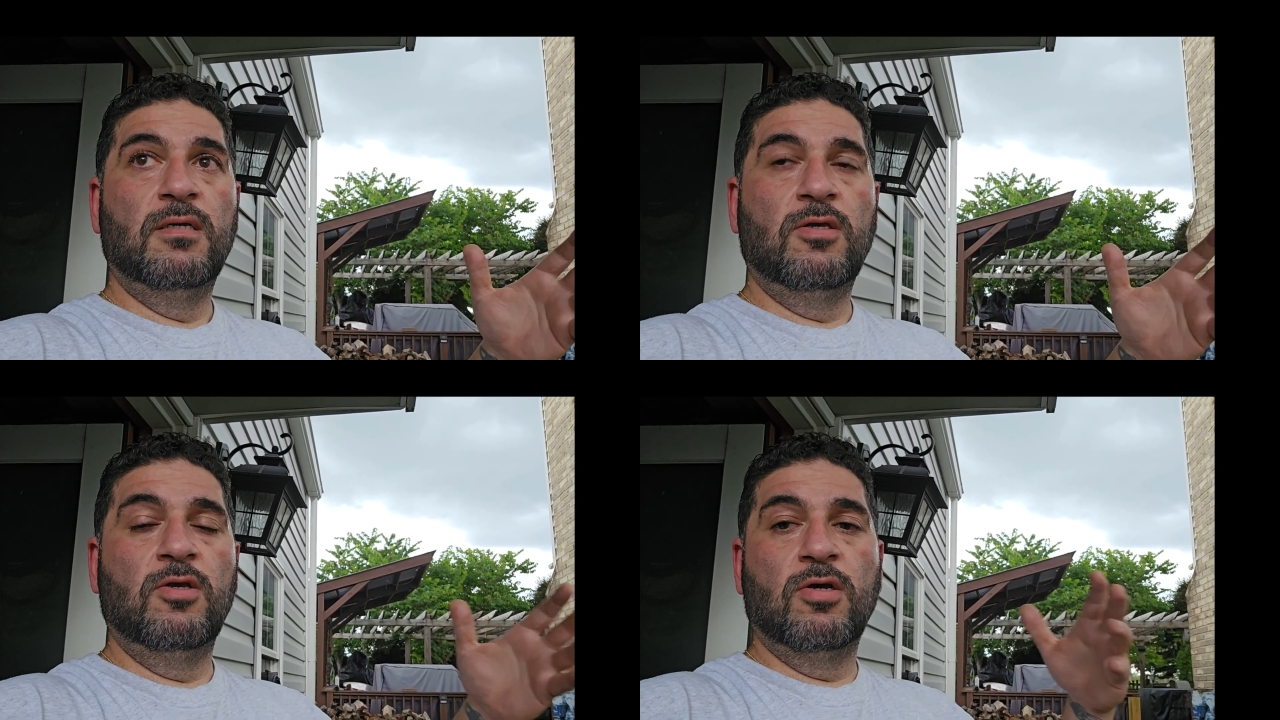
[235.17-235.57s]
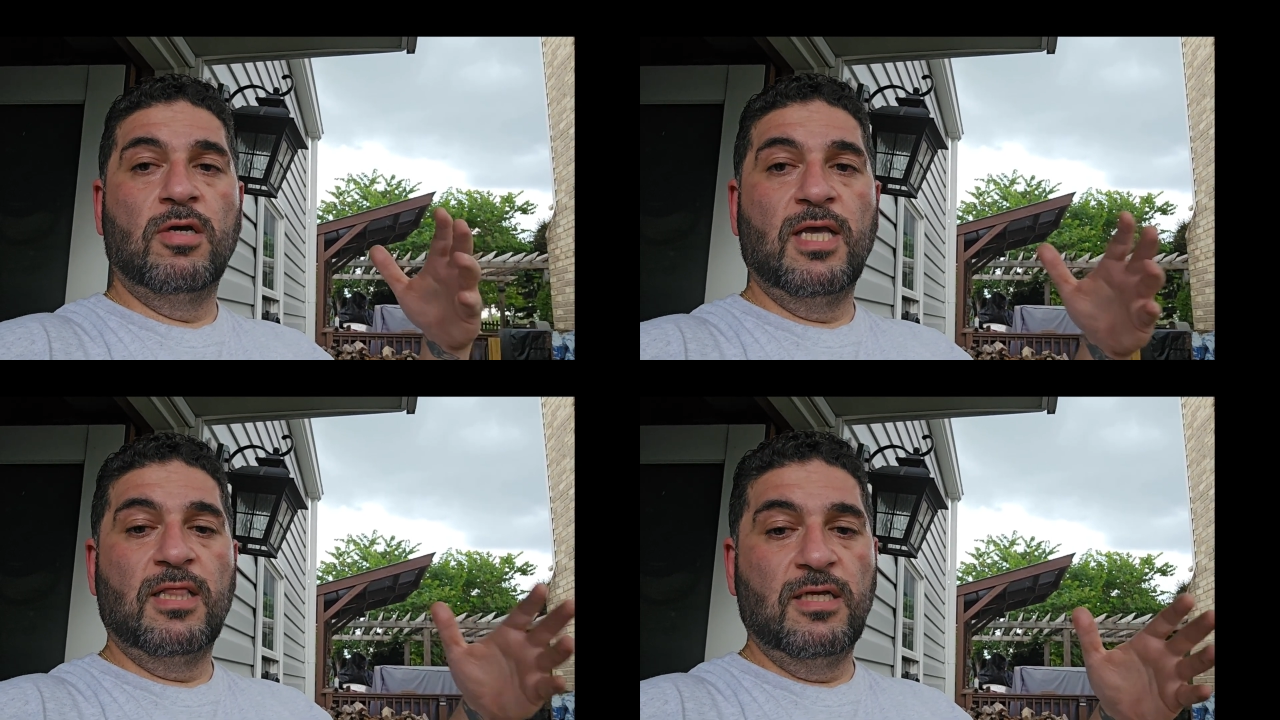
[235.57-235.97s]
you could
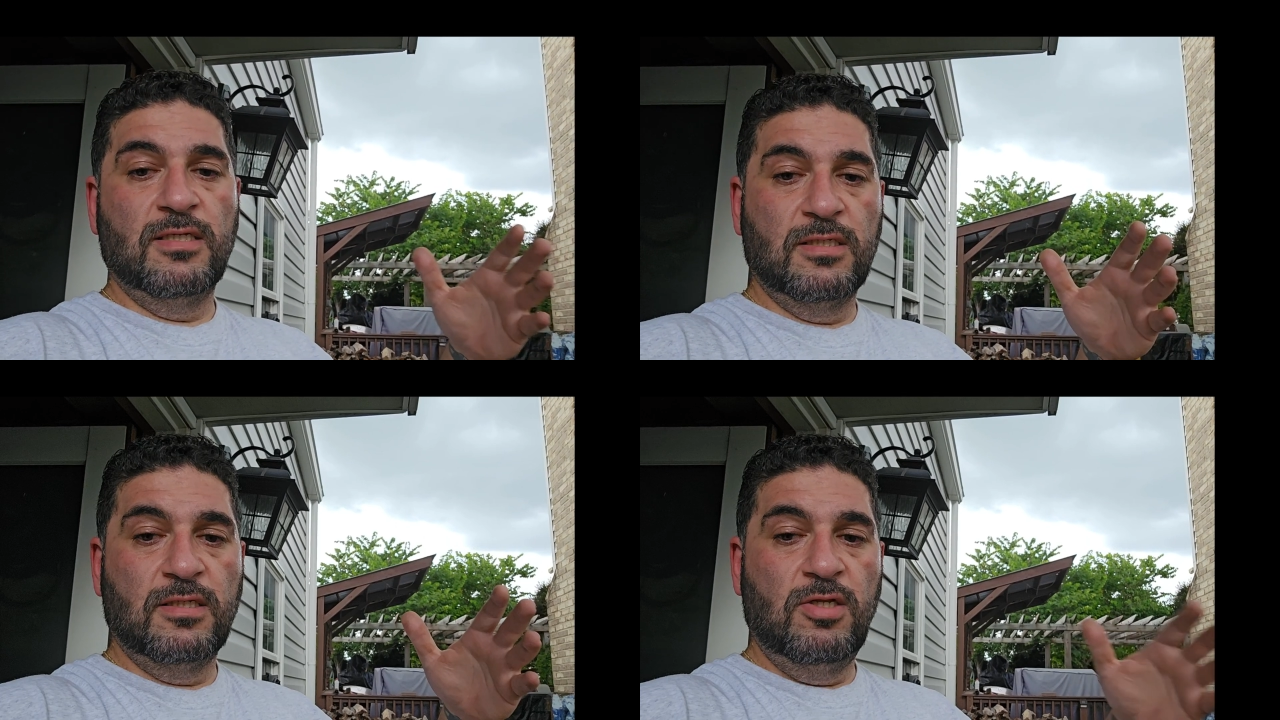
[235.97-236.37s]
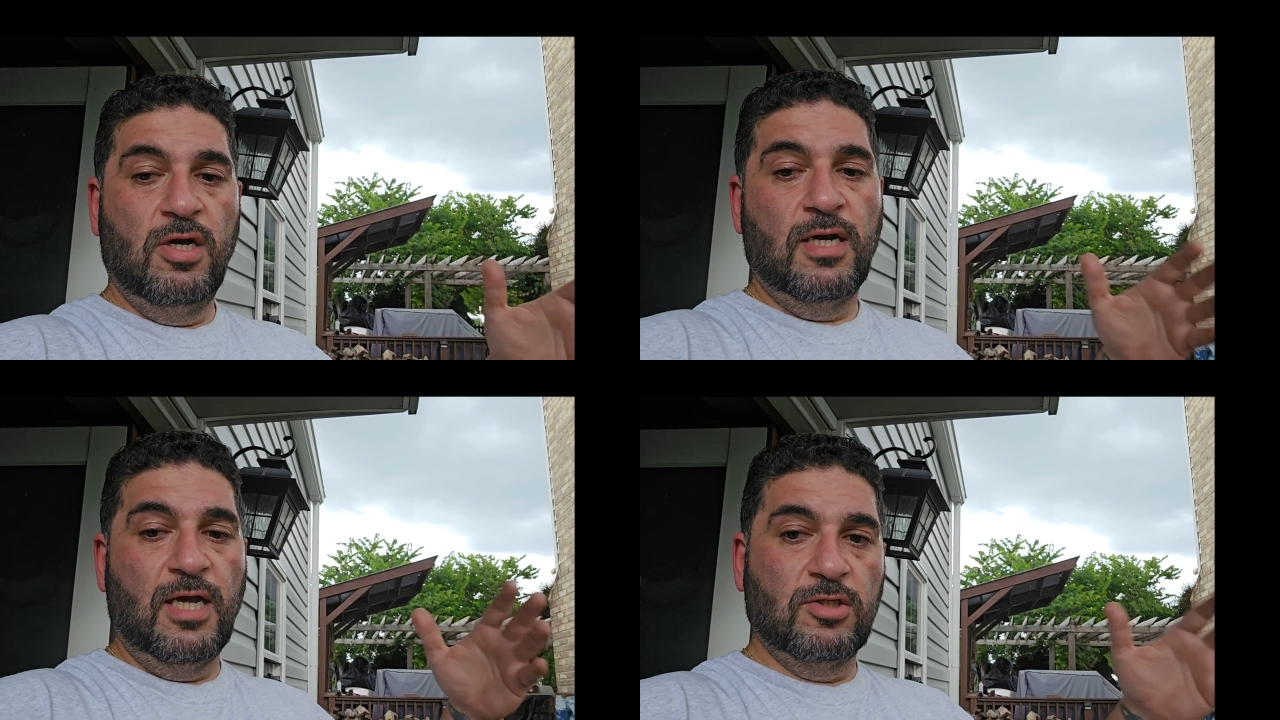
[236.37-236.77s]
get this
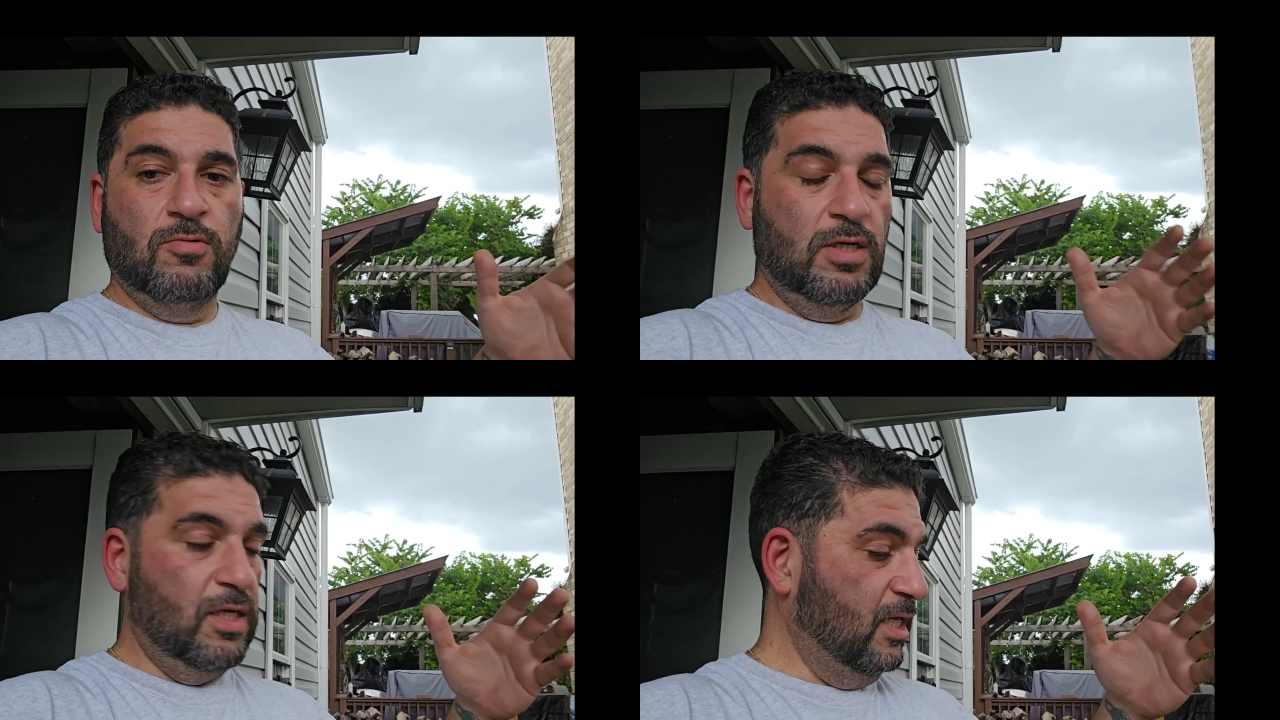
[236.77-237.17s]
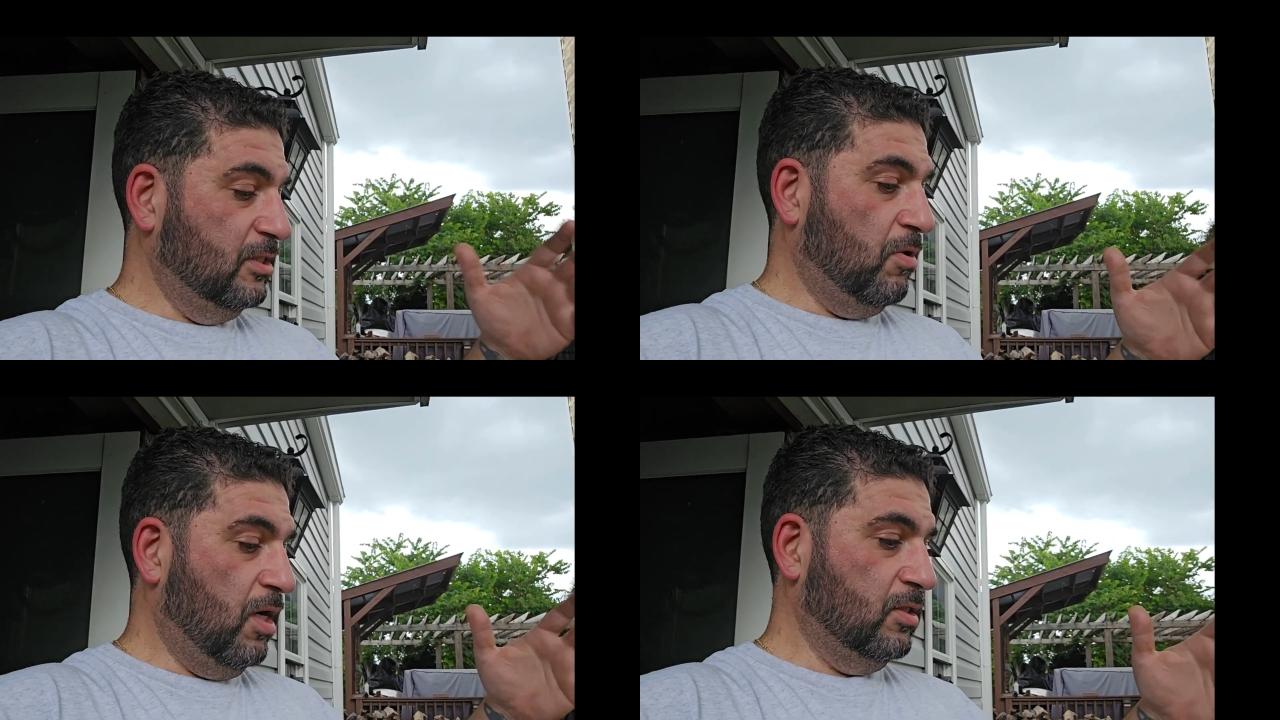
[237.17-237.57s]
done as quickly as
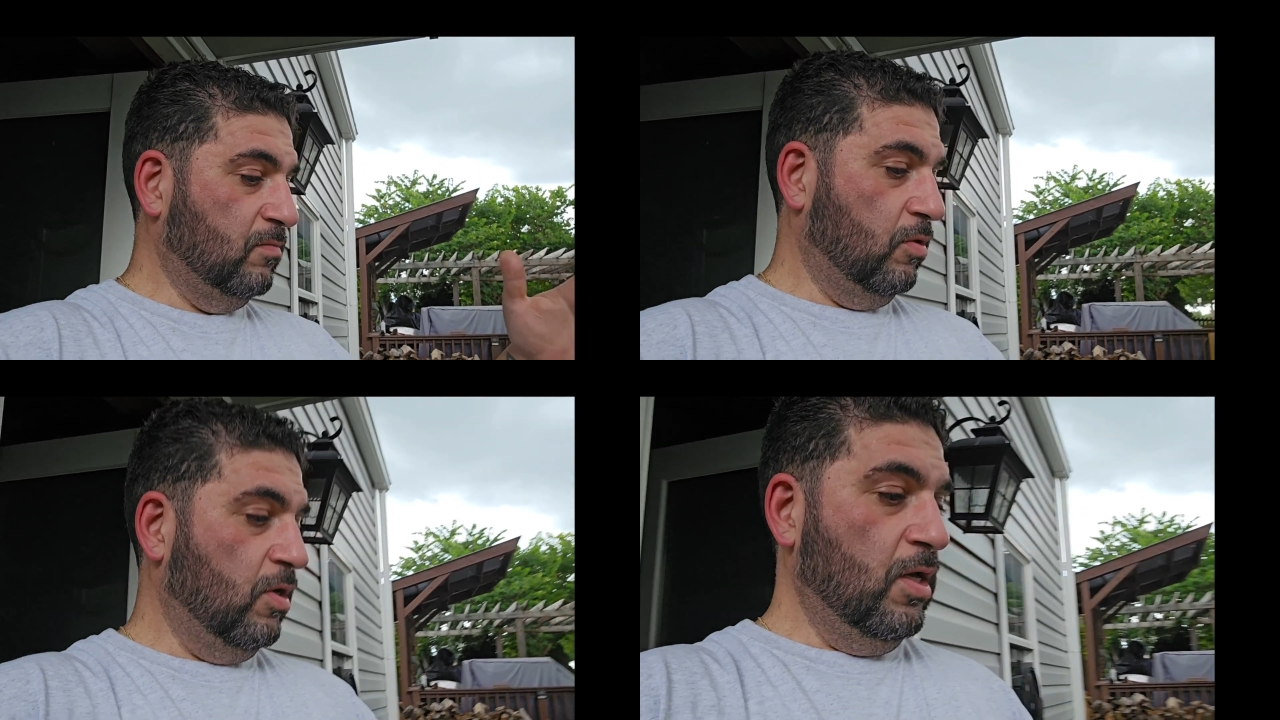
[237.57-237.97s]
possible.